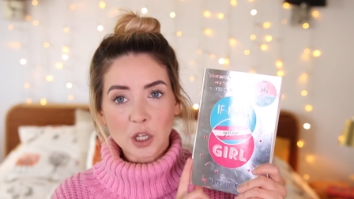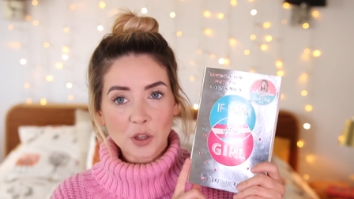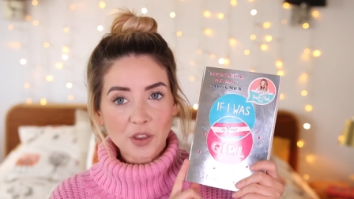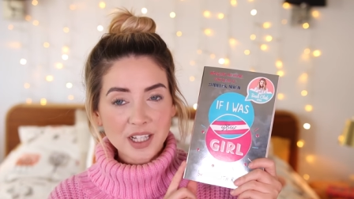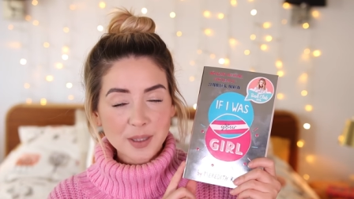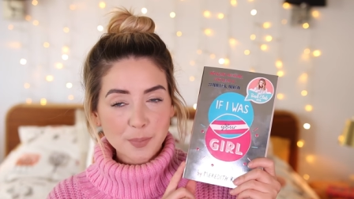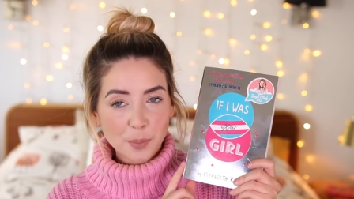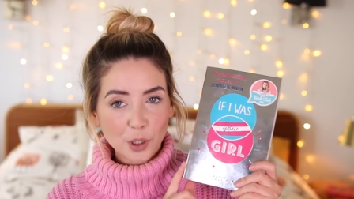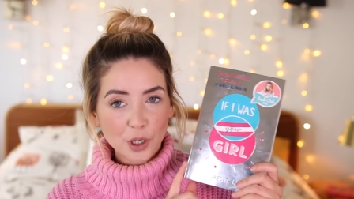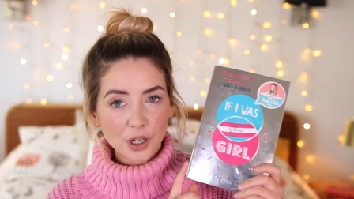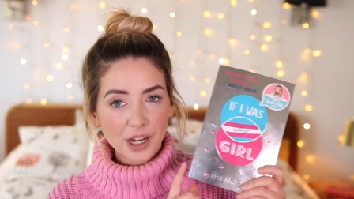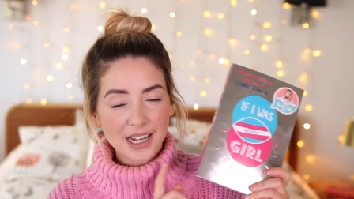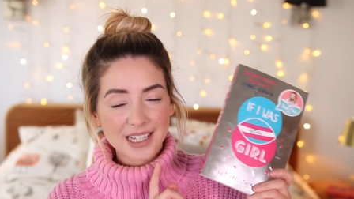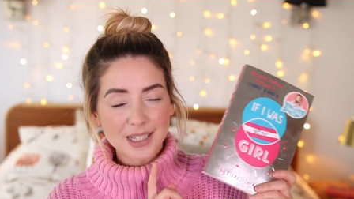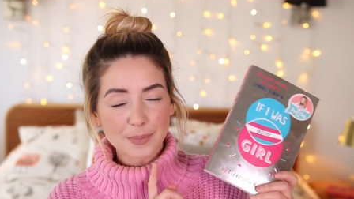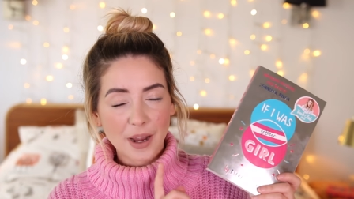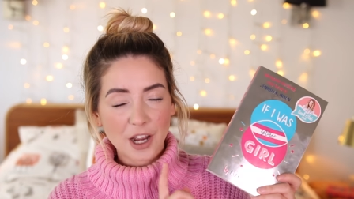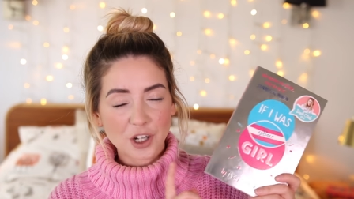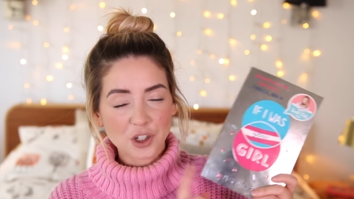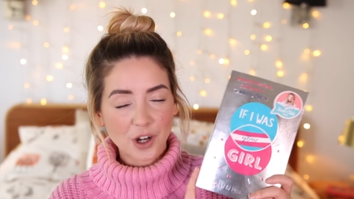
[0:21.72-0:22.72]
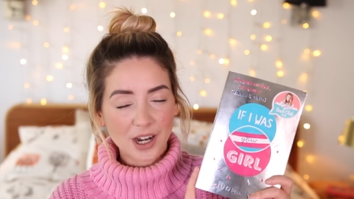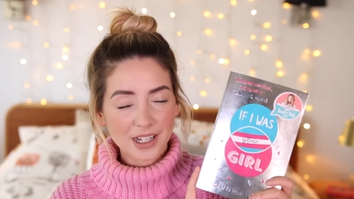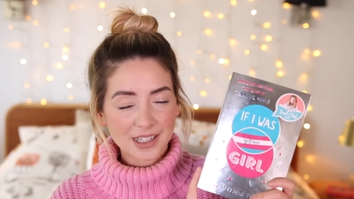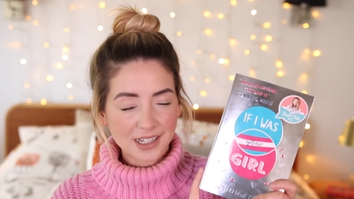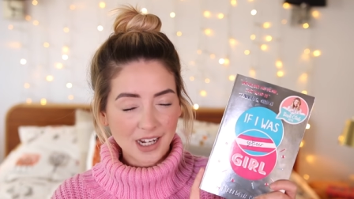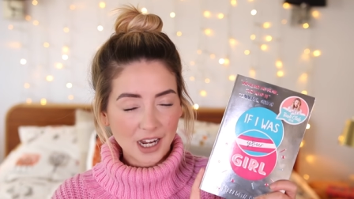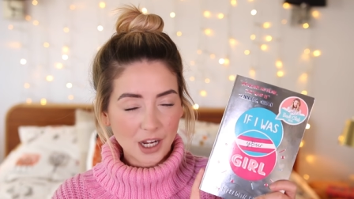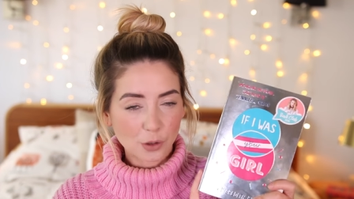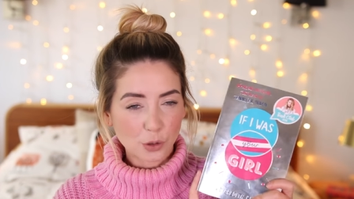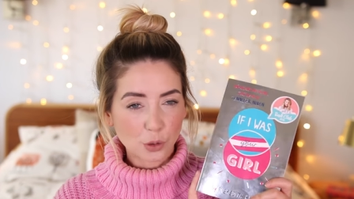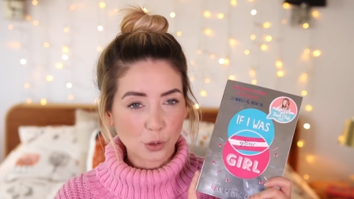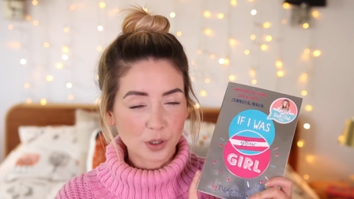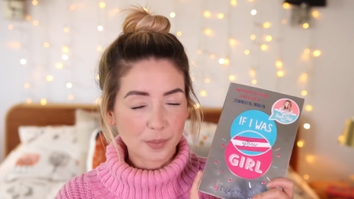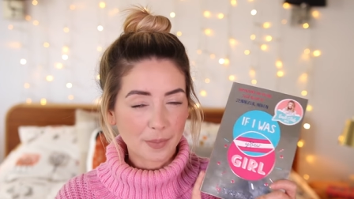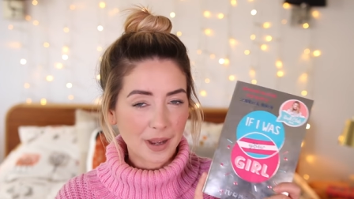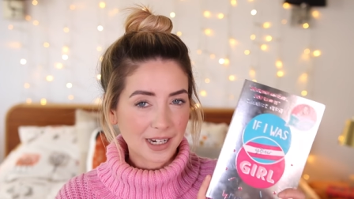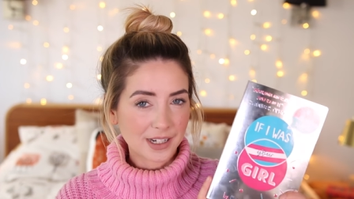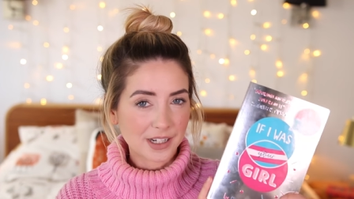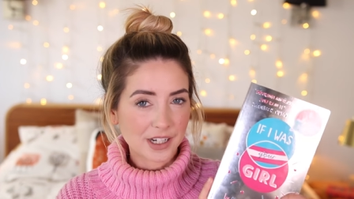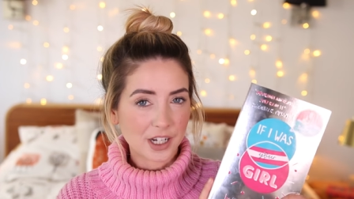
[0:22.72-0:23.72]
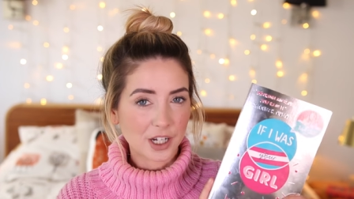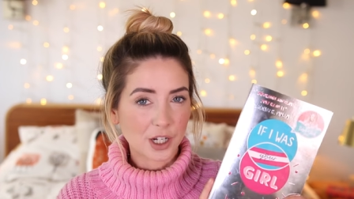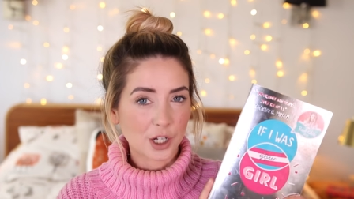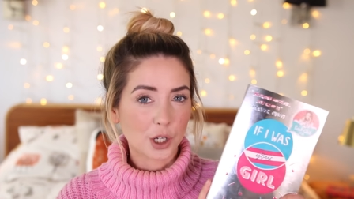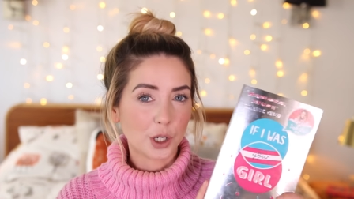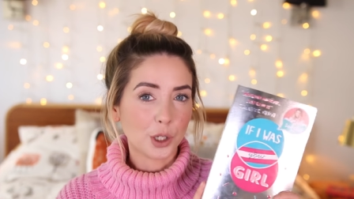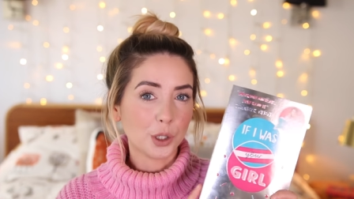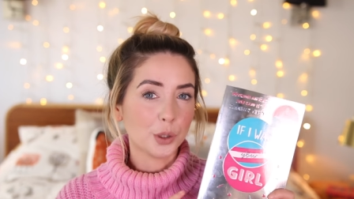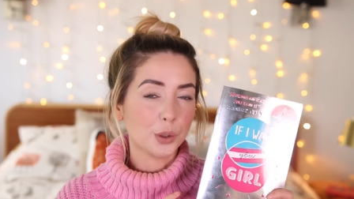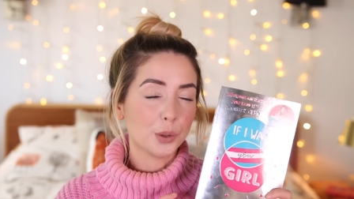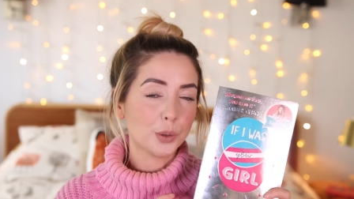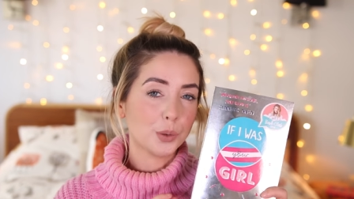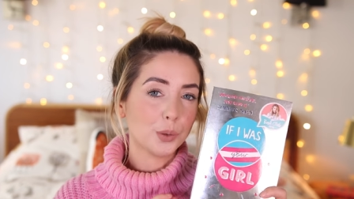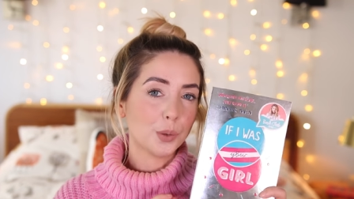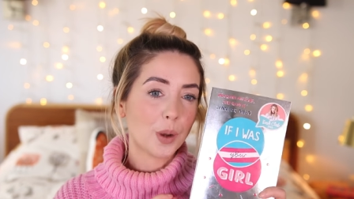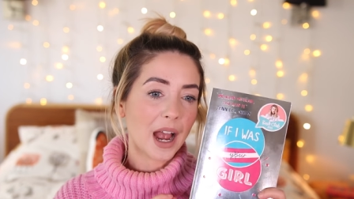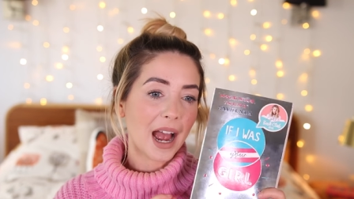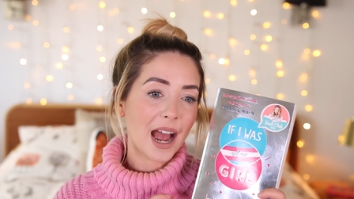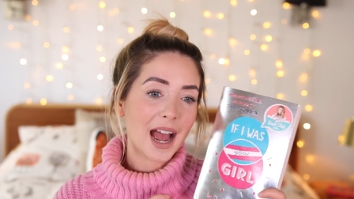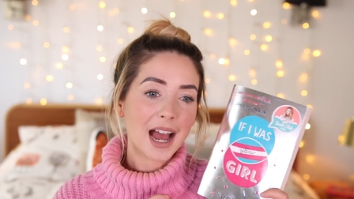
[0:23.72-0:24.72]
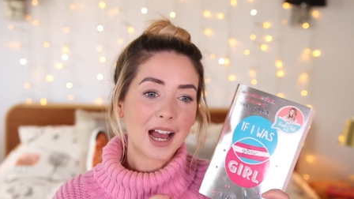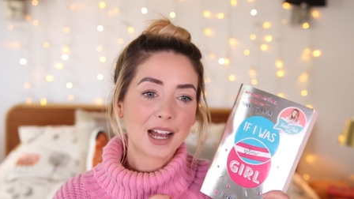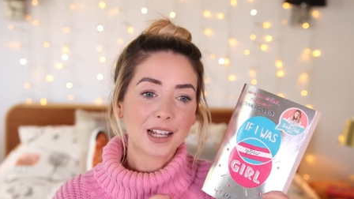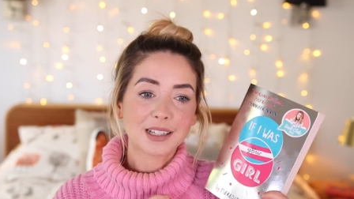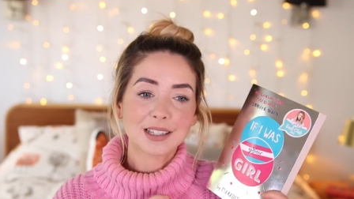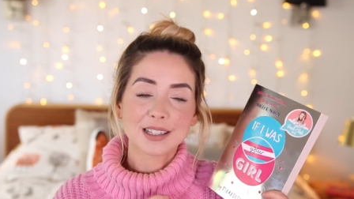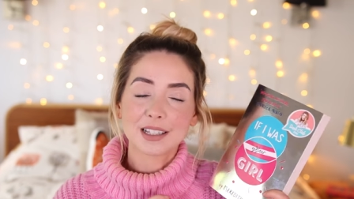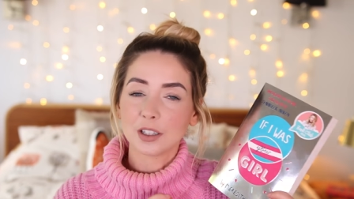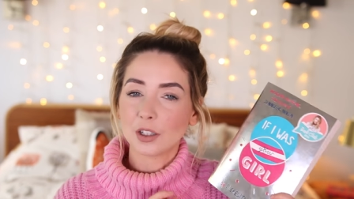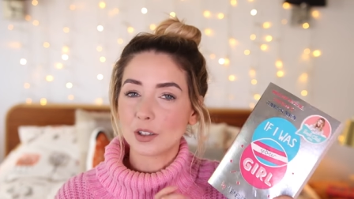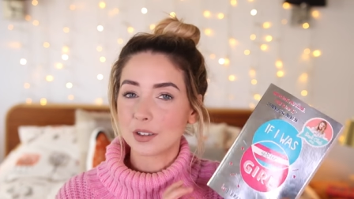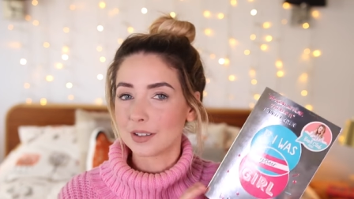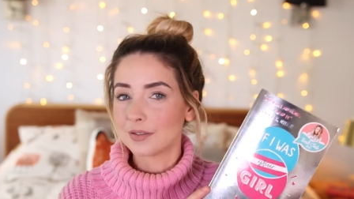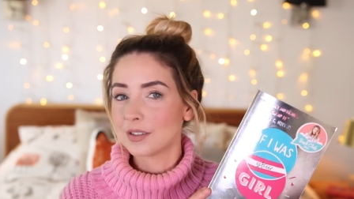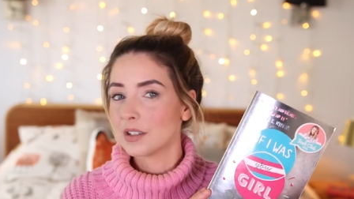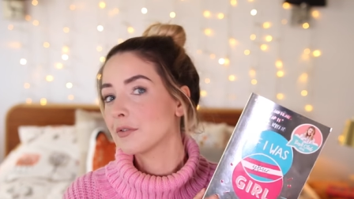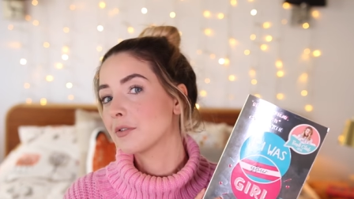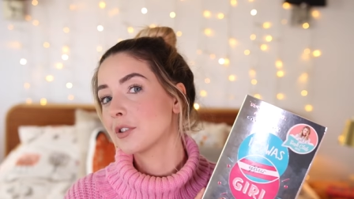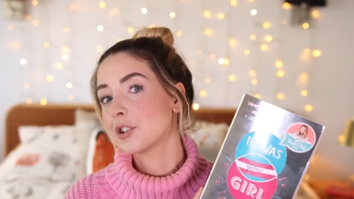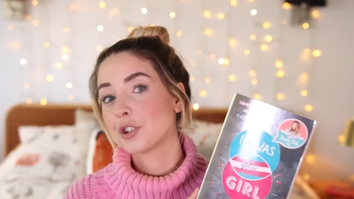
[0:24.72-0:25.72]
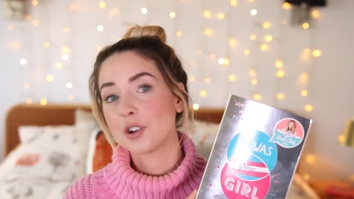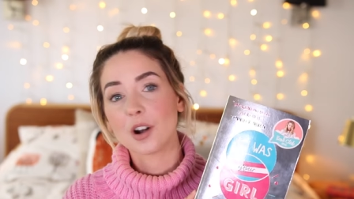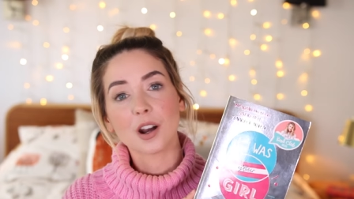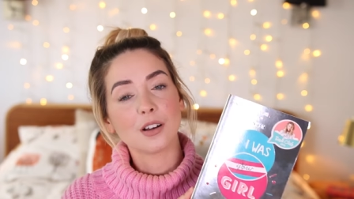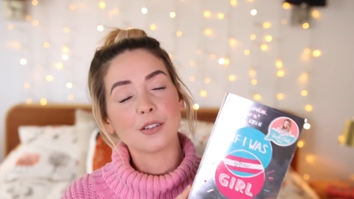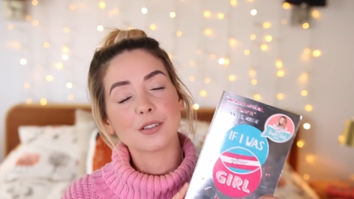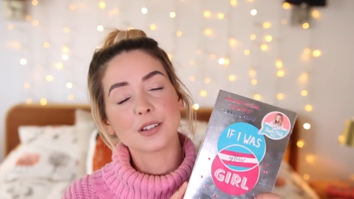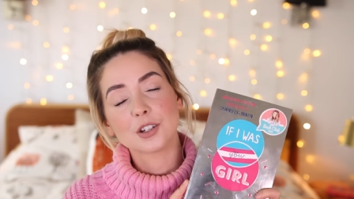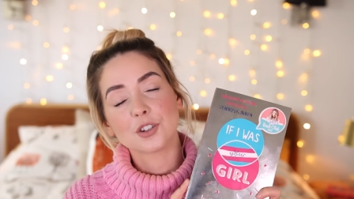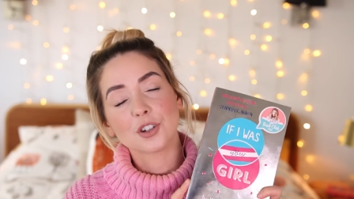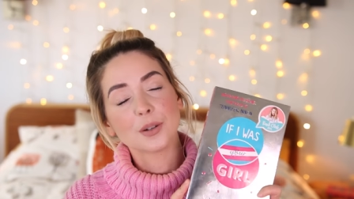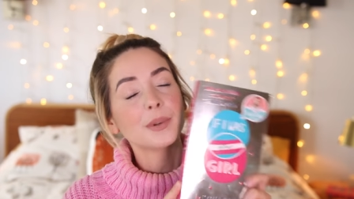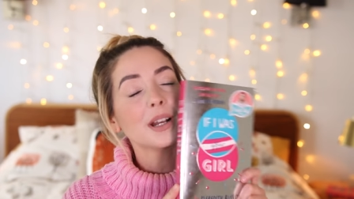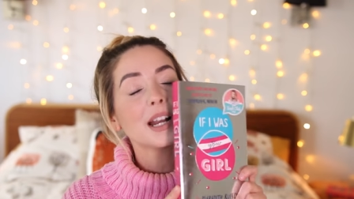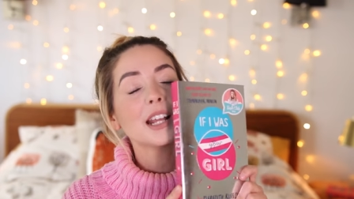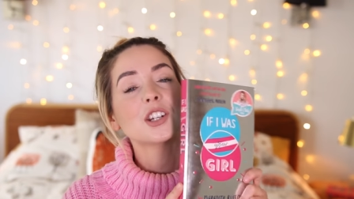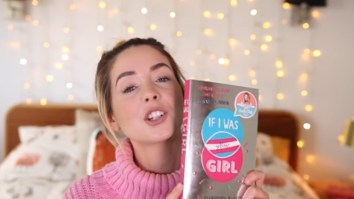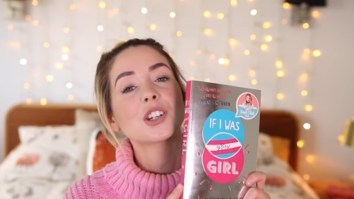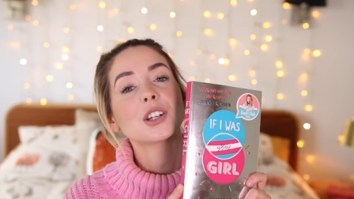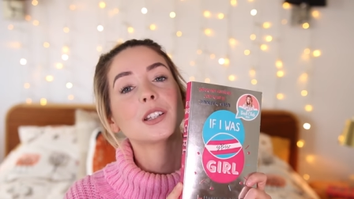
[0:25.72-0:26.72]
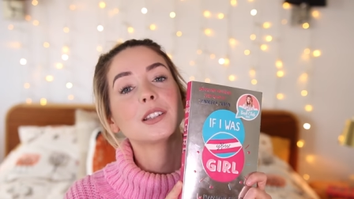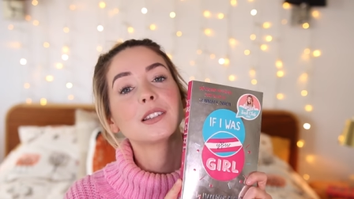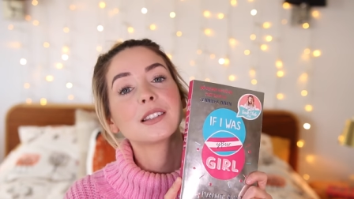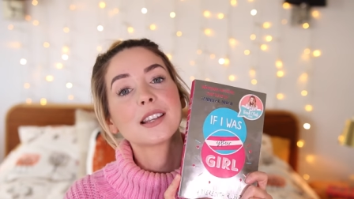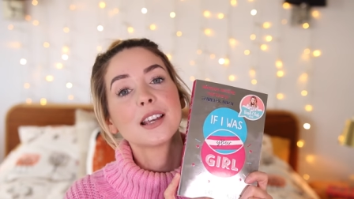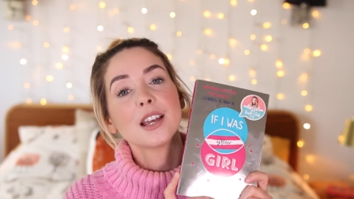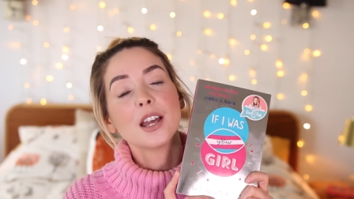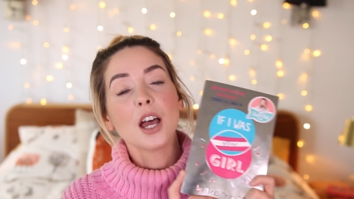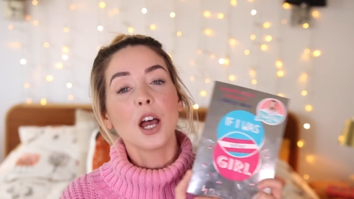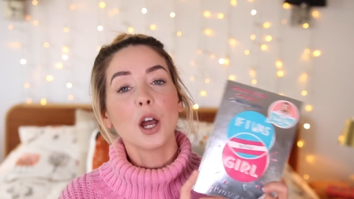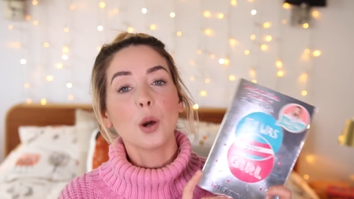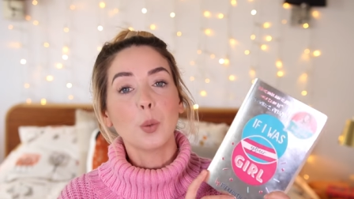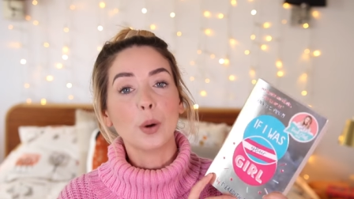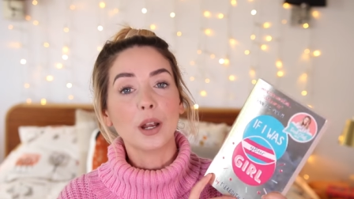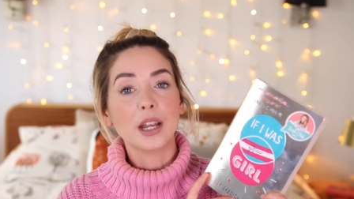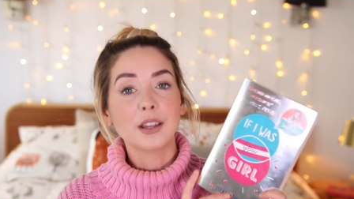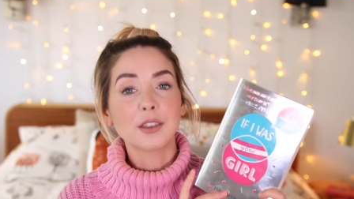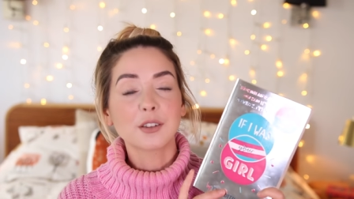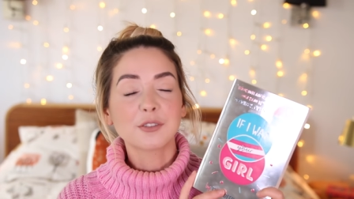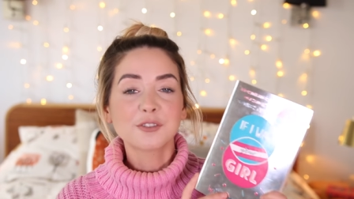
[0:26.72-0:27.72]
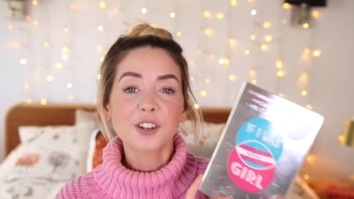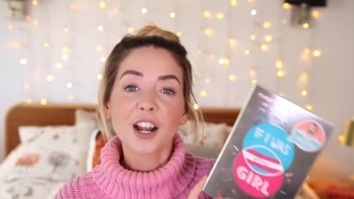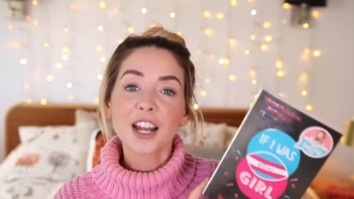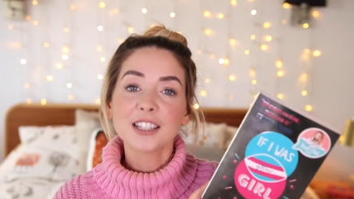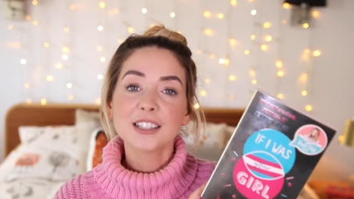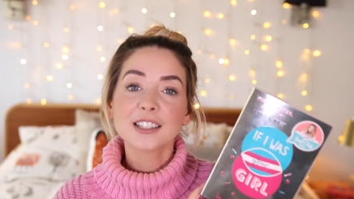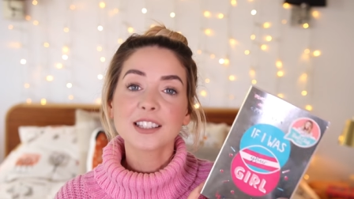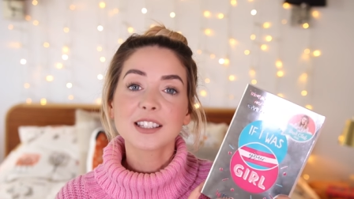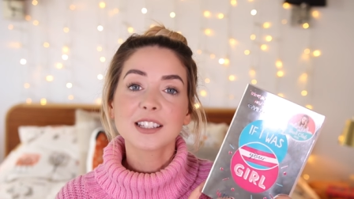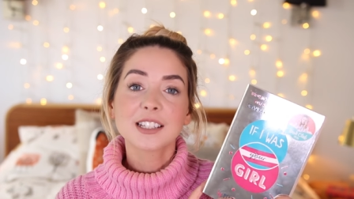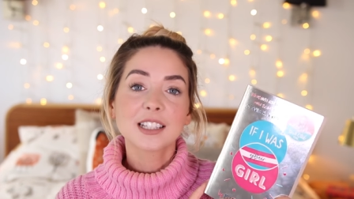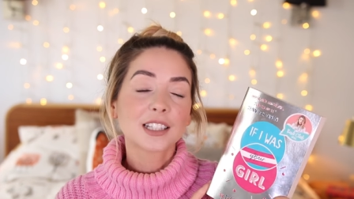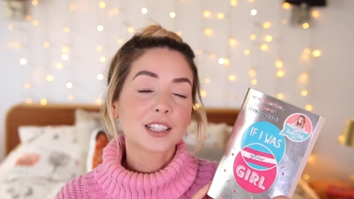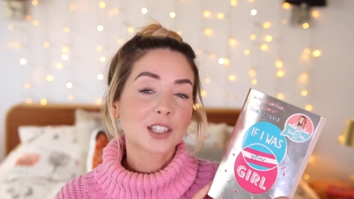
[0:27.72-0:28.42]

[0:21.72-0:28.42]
So this book is about a trans girl called Amanda who has lots of different trials and tribulations with friends,